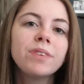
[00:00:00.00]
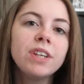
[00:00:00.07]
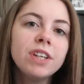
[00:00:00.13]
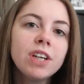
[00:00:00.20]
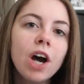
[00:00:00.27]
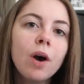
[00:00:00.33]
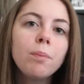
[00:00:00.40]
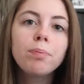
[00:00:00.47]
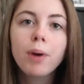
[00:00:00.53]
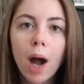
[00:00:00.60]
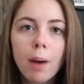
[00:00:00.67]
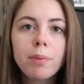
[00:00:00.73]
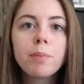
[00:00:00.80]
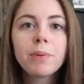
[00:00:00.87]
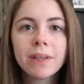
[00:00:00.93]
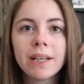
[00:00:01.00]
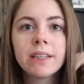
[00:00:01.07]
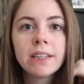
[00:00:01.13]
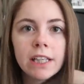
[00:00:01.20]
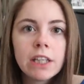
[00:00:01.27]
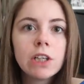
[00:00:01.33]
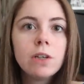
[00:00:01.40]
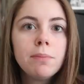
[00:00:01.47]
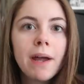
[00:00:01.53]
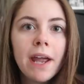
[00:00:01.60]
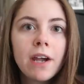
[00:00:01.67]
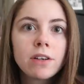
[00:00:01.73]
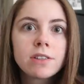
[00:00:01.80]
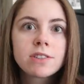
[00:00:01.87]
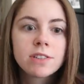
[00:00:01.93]
you know, probably a little. My
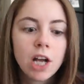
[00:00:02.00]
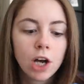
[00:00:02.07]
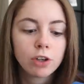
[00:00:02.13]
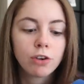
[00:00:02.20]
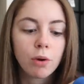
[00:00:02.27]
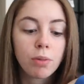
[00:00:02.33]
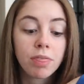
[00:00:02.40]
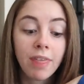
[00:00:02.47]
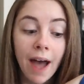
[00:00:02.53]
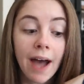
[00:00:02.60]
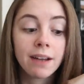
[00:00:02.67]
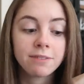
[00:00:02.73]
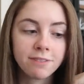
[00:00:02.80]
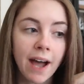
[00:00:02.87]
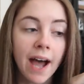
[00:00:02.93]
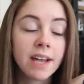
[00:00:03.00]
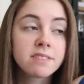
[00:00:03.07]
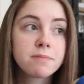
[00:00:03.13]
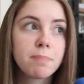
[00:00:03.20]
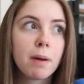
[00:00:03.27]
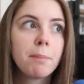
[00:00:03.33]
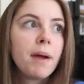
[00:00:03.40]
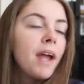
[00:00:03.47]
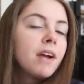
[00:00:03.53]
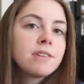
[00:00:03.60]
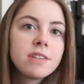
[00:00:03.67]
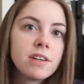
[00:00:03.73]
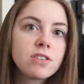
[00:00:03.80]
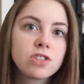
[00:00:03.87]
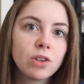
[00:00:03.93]
hair does not grow that fast, but my hair
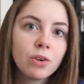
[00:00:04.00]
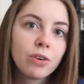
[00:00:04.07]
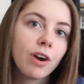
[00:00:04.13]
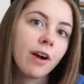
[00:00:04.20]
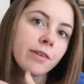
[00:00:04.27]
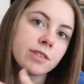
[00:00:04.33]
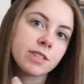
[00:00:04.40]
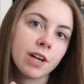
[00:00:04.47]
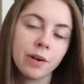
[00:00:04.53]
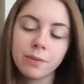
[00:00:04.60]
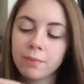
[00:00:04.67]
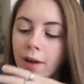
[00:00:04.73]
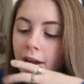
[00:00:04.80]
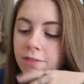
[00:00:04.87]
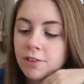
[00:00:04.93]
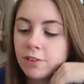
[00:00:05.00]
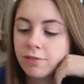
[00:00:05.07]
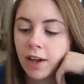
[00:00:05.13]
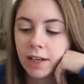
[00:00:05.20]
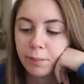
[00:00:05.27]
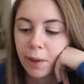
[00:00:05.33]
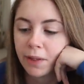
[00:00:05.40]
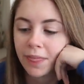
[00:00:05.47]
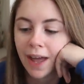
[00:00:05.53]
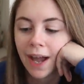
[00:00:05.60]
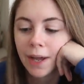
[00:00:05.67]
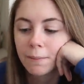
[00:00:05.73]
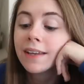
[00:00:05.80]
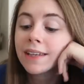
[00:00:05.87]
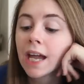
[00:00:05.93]
does still grow, so I feel fine about
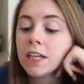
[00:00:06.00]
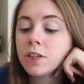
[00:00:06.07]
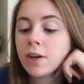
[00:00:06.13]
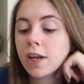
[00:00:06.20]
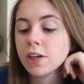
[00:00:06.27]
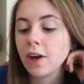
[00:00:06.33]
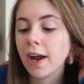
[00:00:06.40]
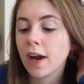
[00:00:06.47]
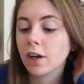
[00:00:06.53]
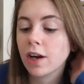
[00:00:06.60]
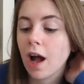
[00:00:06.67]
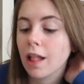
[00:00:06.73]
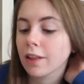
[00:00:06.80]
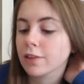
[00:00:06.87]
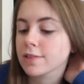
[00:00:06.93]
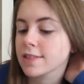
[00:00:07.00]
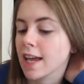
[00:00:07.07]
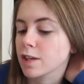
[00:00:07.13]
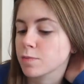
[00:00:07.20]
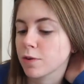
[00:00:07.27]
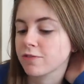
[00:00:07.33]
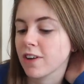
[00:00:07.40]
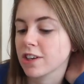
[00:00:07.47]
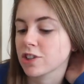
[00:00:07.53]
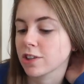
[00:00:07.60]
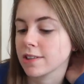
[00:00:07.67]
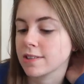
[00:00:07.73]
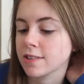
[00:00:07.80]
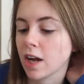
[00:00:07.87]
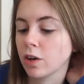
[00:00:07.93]
that. Can you get your hair colored slash
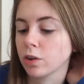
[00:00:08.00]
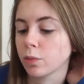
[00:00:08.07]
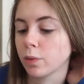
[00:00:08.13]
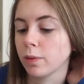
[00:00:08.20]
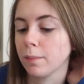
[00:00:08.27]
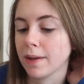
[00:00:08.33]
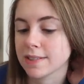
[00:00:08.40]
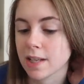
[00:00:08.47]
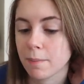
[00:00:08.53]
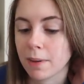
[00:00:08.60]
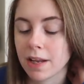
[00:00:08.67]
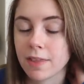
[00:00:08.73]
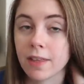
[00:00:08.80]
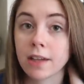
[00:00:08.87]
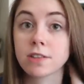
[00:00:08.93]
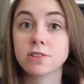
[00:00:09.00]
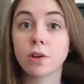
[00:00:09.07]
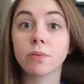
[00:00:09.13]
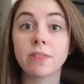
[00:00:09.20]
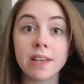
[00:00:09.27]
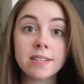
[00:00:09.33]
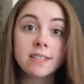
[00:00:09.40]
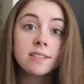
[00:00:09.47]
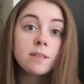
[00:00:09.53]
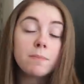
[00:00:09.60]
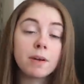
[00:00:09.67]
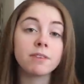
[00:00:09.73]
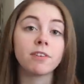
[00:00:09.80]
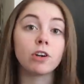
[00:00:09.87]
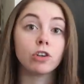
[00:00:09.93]
professionally styled or won't mess up anything? So this is a
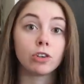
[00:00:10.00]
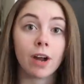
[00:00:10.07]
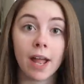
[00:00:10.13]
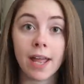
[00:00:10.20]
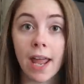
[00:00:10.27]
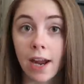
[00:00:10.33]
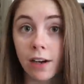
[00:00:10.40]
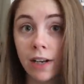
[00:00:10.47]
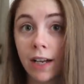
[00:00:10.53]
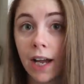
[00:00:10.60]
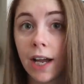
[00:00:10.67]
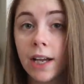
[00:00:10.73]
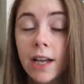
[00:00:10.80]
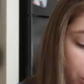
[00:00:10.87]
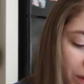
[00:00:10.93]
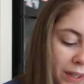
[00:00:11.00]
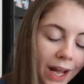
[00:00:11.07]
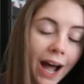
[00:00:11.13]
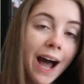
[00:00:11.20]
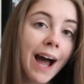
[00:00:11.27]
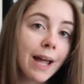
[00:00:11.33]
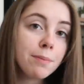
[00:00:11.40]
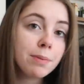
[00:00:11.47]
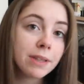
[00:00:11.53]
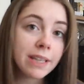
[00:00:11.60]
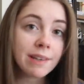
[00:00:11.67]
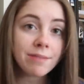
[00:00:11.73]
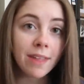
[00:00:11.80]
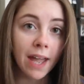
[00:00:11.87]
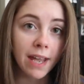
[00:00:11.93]
bit of a gray area. What I
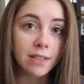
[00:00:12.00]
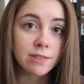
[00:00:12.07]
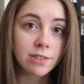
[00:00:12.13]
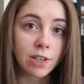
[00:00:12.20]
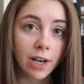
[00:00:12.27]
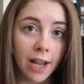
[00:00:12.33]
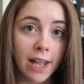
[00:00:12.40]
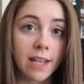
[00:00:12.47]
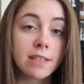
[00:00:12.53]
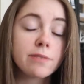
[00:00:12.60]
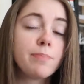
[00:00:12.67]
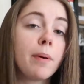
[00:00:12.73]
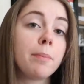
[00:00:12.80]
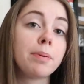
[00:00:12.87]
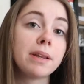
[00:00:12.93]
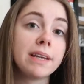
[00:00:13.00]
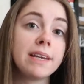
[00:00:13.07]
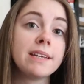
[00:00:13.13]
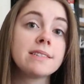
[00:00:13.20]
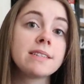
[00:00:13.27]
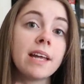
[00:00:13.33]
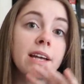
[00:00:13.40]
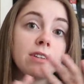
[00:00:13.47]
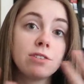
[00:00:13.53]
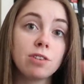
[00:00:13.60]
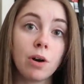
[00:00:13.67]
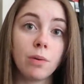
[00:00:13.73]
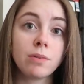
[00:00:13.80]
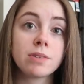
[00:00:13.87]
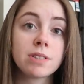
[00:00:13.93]
believe the answer is, but please like
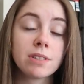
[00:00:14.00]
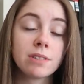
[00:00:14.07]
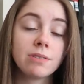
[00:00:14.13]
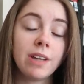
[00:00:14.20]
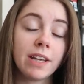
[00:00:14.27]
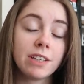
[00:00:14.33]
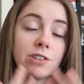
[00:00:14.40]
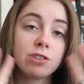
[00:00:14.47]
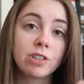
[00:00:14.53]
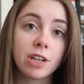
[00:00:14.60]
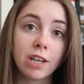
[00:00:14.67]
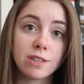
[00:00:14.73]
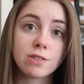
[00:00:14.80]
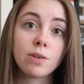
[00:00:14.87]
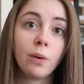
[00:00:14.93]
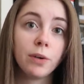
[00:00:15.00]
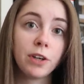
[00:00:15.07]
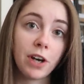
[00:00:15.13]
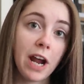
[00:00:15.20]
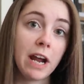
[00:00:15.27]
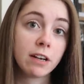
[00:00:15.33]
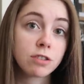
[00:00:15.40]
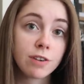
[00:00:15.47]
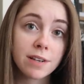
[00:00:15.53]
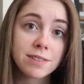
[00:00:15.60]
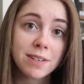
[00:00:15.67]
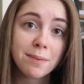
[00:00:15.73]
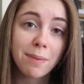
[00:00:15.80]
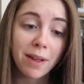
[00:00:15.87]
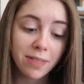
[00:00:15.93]
don't, like you should consult your
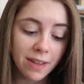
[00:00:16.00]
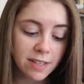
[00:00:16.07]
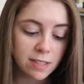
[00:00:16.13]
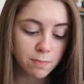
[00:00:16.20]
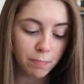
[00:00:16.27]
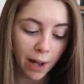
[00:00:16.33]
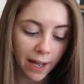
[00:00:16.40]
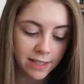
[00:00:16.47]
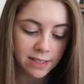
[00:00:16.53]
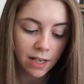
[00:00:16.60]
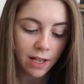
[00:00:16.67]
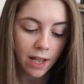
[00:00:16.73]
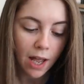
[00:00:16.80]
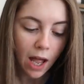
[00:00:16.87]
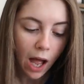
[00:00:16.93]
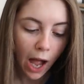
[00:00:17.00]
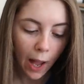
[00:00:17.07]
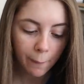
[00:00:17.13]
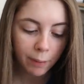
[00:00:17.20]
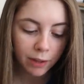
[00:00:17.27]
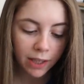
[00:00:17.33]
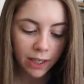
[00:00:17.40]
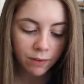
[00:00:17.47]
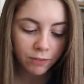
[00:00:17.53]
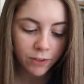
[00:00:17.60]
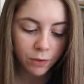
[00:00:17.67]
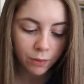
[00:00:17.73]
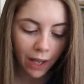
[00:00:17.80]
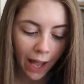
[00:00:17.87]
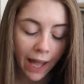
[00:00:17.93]
hairdresser about this, but I believe
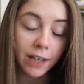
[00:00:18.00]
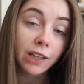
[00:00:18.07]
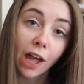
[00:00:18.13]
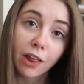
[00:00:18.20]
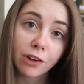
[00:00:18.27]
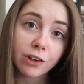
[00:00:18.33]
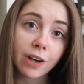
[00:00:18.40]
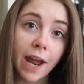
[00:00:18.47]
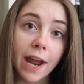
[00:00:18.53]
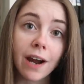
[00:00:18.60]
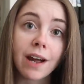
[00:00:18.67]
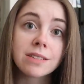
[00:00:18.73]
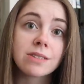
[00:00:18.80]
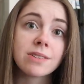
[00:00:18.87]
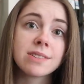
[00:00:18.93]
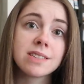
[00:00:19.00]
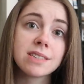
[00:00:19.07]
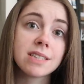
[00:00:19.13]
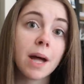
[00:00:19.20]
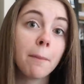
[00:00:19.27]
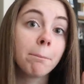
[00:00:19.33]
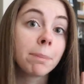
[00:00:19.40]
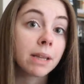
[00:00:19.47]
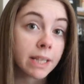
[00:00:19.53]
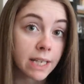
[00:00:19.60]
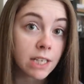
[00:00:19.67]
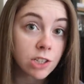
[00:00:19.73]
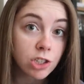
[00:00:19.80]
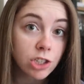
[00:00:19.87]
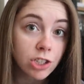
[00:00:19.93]
you can color your hair as long as it's not
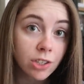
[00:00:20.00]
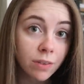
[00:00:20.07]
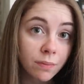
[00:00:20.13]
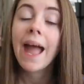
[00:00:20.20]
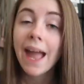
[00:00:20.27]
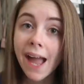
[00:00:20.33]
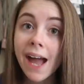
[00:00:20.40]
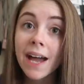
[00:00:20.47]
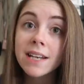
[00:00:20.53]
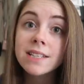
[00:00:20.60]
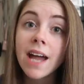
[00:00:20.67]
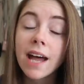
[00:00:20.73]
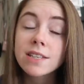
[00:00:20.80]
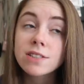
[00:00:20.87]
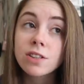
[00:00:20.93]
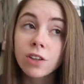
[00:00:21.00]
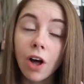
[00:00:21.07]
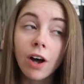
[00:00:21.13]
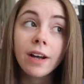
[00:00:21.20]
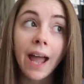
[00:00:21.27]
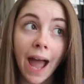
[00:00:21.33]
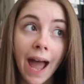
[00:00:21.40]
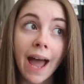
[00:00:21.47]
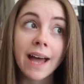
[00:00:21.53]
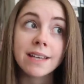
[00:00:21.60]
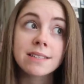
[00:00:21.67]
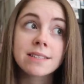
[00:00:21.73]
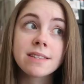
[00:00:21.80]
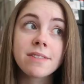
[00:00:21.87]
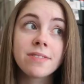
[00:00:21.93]
bleach and as long
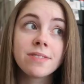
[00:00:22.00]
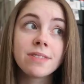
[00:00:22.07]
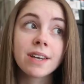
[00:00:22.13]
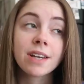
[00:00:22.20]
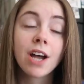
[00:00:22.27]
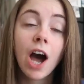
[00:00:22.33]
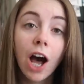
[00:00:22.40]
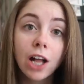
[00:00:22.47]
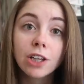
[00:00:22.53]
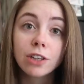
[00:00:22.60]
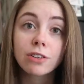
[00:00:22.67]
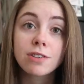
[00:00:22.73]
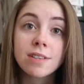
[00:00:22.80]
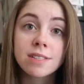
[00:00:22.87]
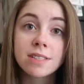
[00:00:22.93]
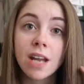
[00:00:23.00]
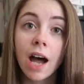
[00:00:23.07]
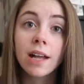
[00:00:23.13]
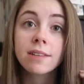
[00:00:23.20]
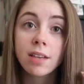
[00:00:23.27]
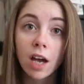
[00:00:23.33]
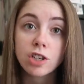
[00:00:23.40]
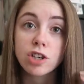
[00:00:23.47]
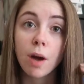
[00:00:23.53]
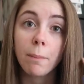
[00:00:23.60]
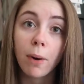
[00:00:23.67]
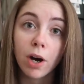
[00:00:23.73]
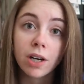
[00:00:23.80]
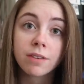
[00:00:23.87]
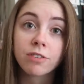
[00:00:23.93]
as the color does not touch a
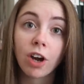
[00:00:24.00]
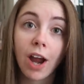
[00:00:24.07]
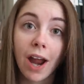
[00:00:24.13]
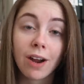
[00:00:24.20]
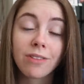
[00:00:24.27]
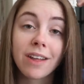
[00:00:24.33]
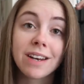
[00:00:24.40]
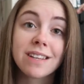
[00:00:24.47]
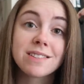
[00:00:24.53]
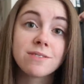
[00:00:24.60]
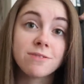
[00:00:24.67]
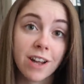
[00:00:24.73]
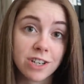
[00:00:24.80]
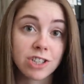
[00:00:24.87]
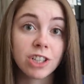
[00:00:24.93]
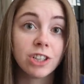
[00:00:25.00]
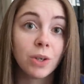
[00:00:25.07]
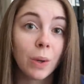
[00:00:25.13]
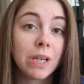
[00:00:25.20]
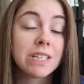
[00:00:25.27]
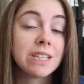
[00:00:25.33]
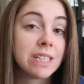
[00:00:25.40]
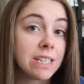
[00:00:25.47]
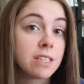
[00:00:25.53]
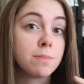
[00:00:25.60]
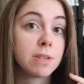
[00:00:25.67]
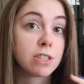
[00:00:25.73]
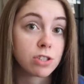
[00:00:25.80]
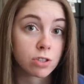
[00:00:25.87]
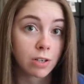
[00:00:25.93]
part of your hair that is eventually going to need to
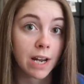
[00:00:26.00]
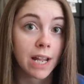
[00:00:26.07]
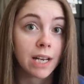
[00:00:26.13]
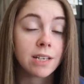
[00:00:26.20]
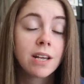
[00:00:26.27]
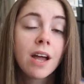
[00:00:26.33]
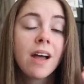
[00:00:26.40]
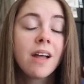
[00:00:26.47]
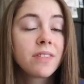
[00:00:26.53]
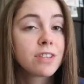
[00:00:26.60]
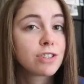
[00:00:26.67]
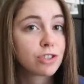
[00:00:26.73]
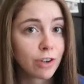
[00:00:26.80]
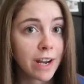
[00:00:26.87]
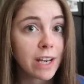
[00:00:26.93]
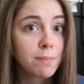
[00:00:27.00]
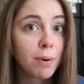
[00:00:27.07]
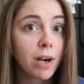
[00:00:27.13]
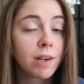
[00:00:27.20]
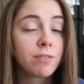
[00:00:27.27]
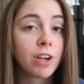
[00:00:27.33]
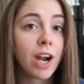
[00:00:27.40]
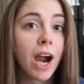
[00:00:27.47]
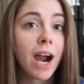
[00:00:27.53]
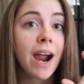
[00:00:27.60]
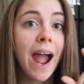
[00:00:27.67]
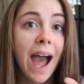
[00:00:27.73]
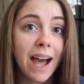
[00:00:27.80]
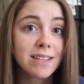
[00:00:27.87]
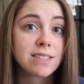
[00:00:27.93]
be straightened. The straightened part of your hair
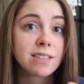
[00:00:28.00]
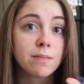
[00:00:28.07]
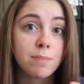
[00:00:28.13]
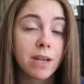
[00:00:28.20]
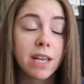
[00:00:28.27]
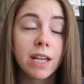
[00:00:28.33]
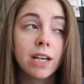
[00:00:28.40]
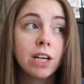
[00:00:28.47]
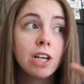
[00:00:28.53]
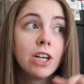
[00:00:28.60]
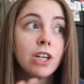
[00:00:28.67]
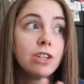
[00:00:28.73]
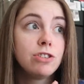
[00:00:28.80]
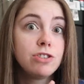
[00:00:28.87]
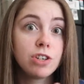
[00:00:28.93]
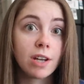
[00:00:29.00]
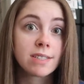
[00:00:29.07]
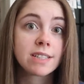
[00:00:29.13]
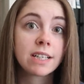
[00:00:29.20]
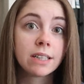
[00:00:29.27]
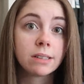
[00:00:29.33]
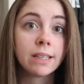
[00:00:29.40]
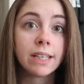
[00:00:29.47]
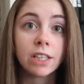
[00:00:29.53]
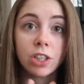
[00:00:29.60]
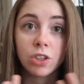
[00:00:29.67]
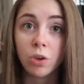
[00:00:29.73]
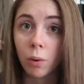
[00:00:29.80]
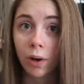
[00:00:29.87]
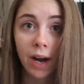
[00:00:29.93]
has to be just
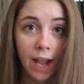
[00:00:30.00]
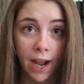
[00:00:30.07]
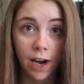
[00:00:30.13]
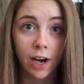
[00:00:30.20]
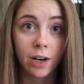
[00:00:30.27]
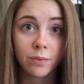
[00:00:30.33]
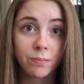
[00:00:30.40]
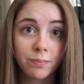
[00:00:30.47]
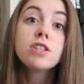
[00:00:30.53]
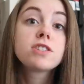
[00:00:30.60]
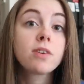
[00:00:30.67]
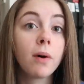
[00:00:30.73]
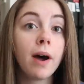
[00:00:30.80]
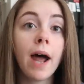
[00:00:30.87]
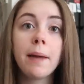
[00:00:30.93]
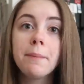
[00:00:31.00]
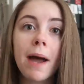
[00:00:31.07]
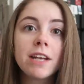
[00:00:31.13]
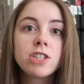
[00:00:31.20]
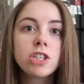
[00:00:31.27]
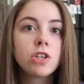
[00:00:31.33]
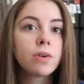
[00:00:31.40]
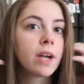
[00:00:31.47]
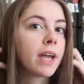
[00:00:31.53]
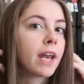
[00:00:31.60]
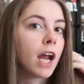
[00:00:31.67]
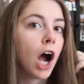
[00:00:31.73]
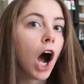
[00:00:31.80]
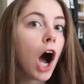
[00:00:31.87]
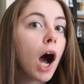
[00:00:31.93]
clean your hair. So I imagine you could
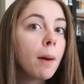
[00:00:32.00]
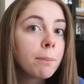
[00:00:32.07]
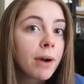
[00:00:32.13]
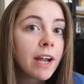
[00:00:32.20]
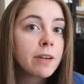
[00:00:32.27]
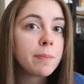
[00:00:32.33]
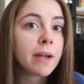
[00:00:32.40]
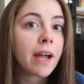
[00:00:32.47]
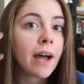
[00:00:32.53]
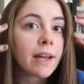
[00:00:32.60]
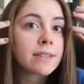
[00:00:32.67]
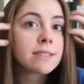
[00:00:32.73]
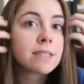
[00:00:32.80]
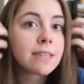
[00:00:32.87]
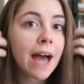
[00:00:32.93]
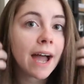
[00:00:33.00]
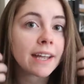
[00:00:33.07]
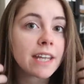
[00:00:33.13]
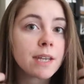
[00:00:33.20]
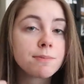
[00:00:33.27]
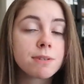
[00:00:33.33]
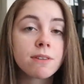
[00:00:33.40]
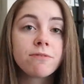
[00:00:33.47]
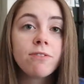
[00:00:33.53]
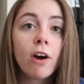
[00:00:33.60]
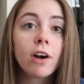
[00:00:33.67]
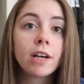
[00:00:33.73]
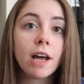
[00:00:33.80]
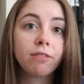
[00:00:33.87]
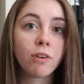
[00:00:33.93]
get it ombre because that keeps it
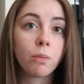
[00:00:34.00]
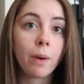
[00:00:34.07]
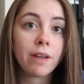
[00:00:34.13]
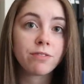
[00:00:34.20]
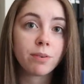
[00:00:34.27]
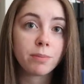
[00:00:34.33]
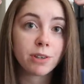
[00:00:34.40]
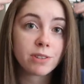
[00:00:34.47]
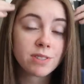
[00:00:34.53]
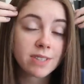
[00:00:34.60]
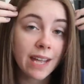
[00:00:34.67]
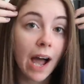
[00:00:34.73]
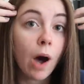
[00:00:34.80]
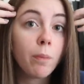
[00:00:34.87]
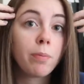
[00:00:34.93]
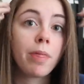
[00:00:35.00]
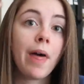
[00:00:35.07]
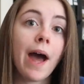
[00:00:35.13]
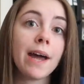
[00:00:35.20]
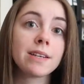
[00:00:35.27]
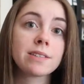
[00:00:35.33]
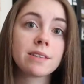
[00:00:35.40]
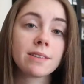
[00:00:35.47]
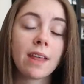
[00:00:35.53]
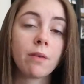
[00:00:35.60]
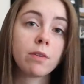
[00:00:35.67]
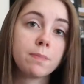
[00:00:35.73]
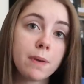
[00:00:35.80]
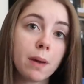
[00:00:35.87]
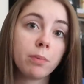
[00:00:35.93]
far enough away from your scalp that they
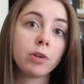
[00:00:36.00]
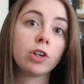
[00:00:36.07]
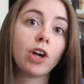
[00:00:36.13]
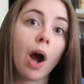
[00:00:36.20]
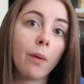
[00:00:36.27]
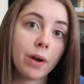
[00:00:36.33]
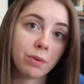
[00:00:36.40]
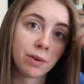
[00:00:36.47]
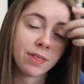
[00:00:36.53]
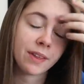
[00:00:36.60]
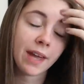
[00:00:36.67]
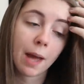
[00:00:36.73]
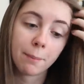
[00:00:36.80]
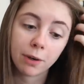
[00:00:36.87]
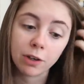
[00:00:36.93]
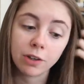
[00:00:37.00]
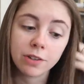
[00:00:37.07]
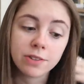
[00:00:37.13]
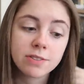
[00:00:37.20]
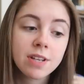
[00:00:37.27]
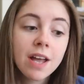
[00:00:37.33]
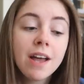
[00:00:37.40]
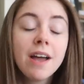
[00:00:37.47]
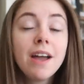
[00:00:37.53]
would be able to go in with the chemicals.